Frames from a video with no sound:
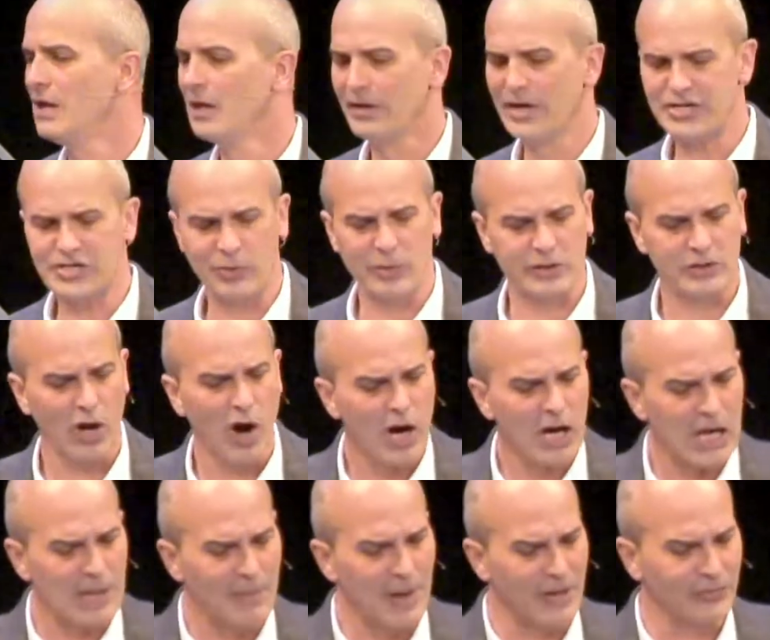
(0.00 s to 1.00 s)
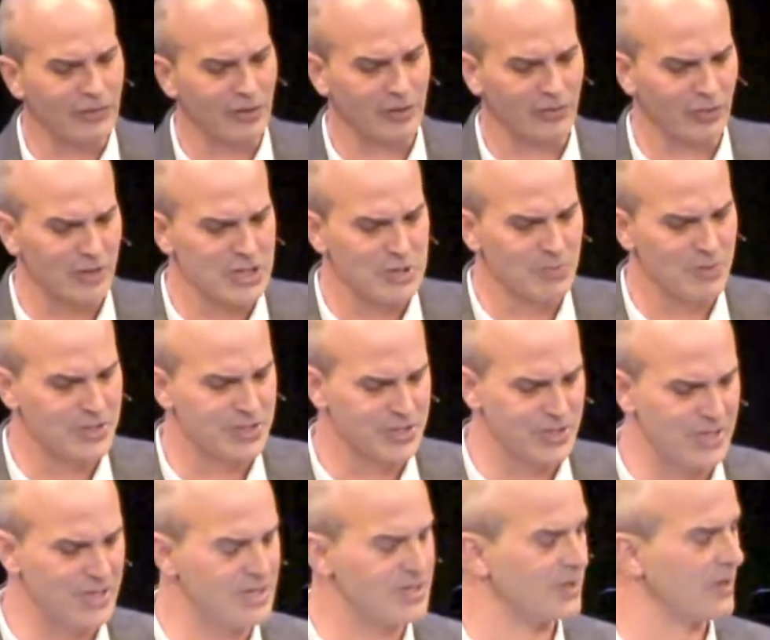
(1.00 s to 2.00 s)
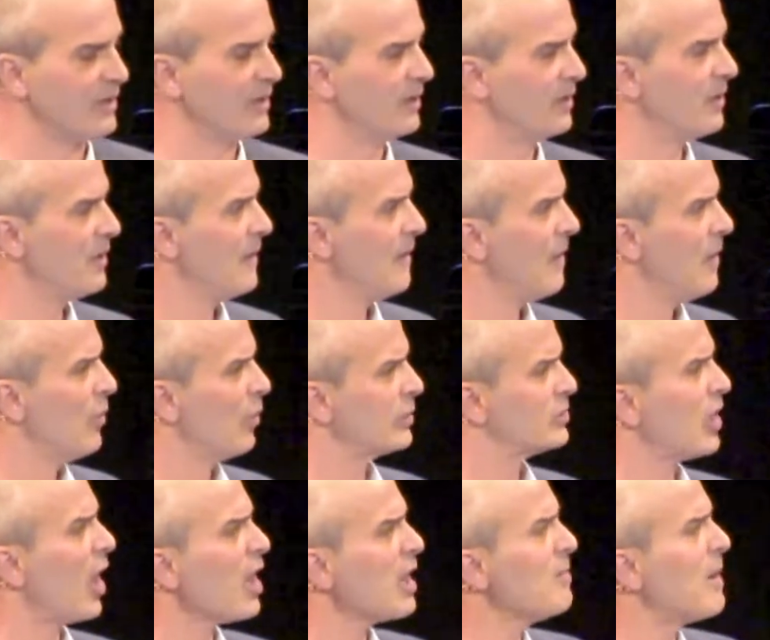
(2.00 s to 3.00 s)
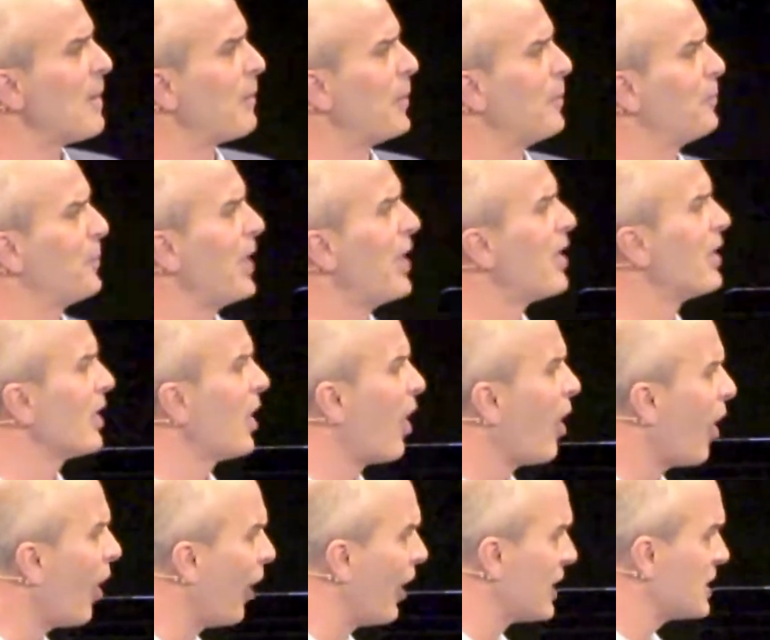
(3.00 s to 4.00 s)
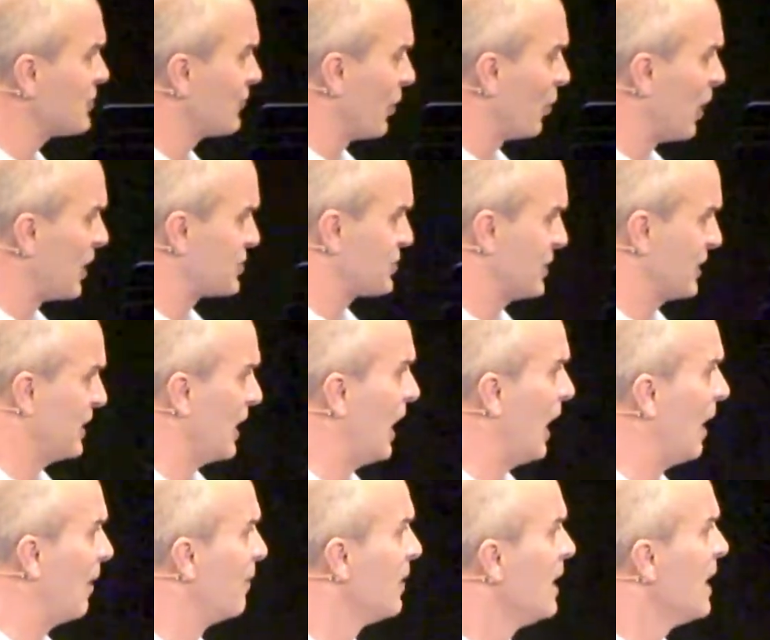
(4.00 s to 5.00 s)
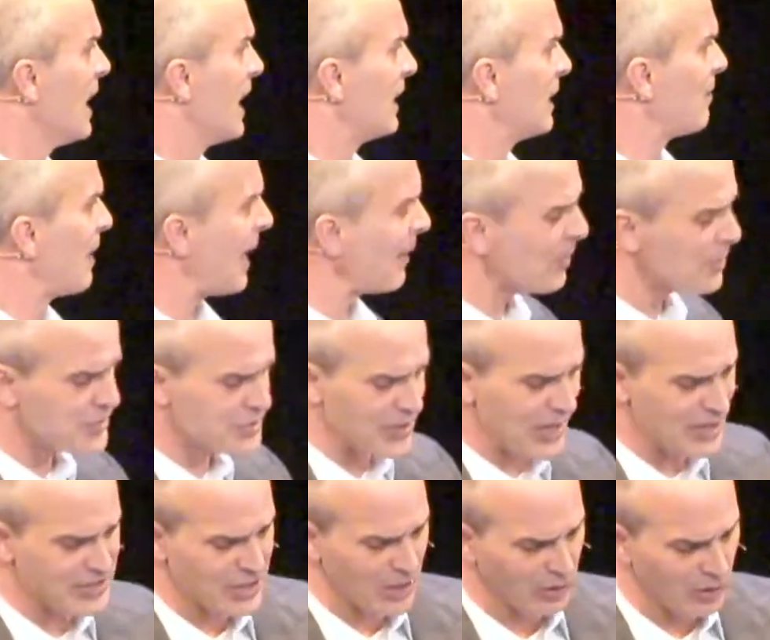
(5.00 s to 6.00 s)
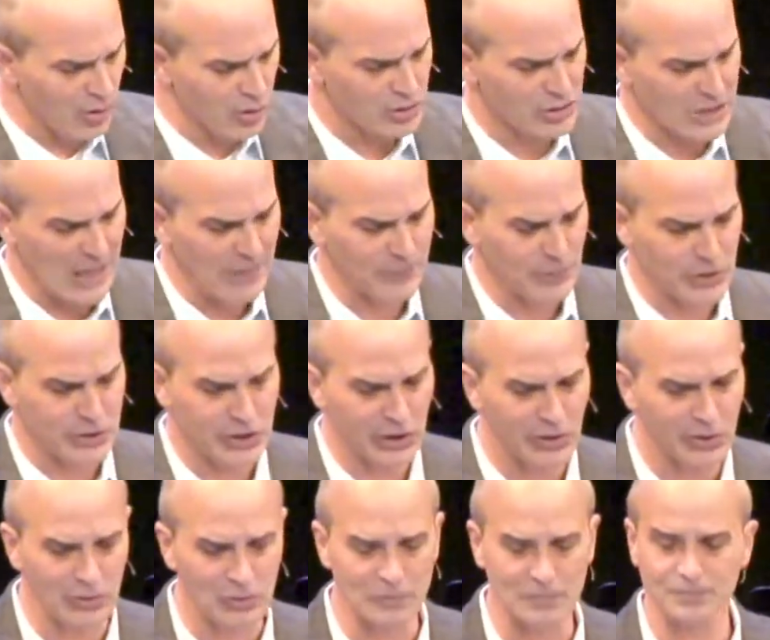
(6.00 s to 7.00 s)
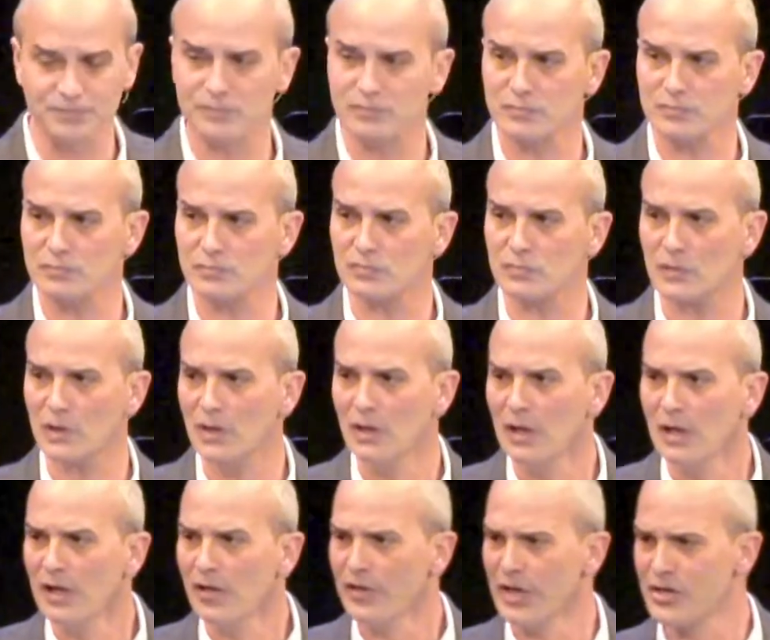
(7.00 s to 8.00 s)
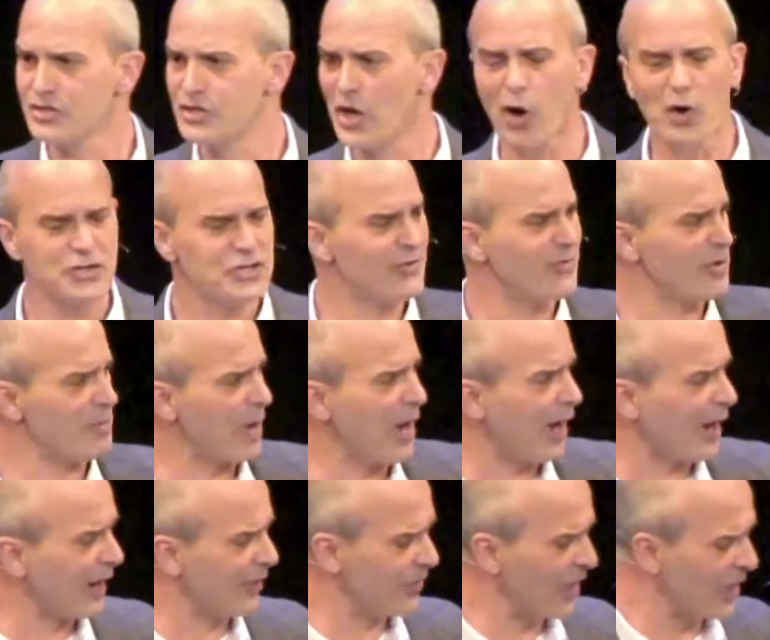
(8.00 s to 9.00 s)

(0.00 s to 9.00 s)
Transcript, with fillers: Listen, we're talking about the Christmas season. We're talking about preparing our hearts for what's to come. And the Bible says in Luke chapter 2, that Joseph and Mary, they